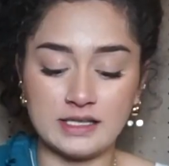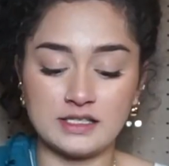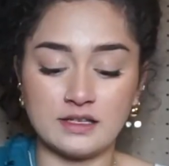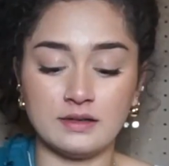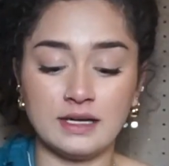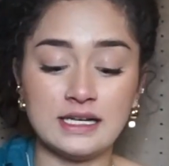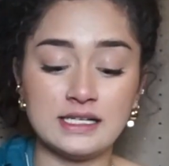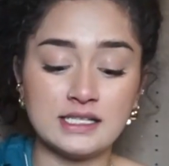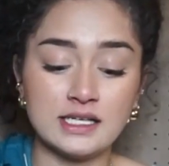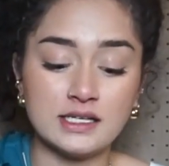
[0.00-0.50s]
so
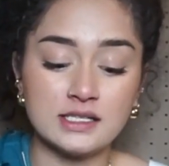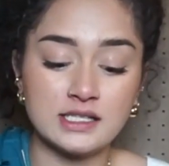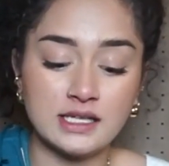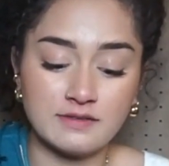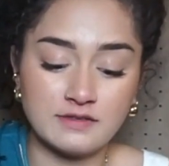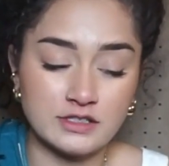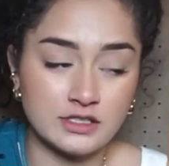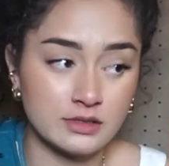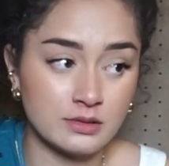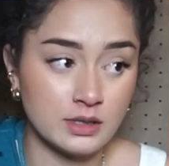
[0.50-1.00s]
next I just
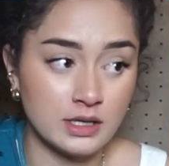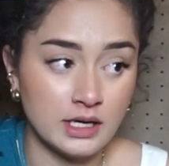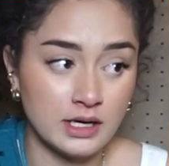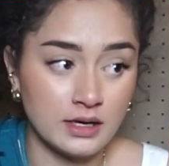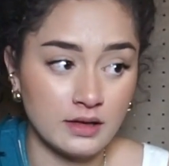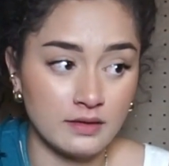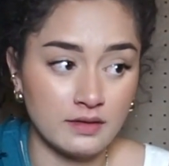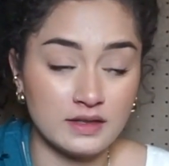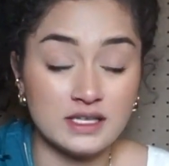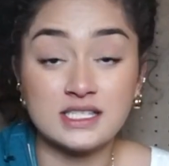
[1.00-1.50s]
have to do
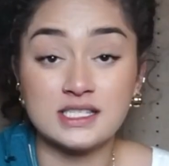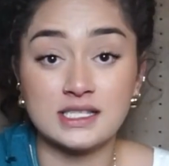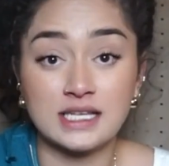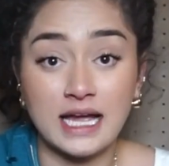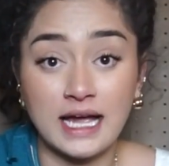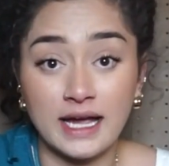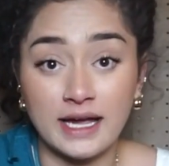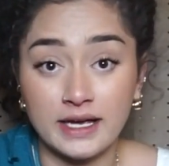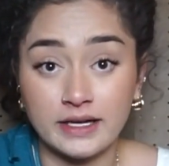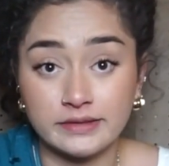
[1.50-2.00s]
this
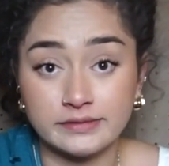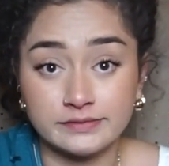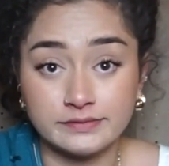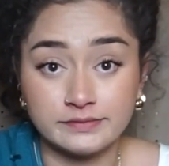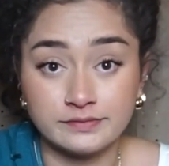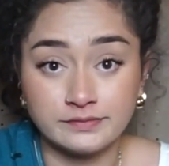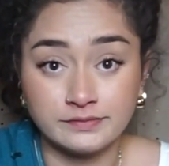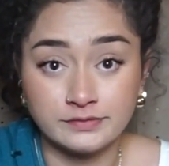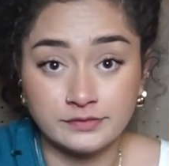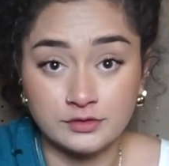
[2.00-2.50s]
side
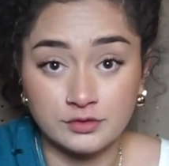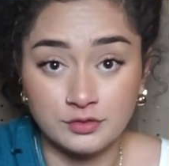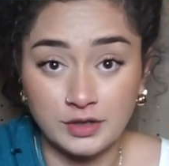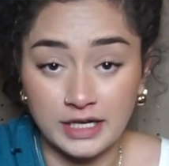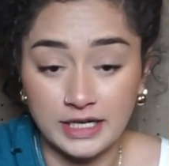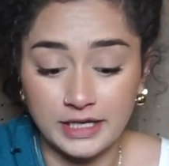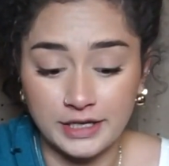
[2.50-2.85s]
right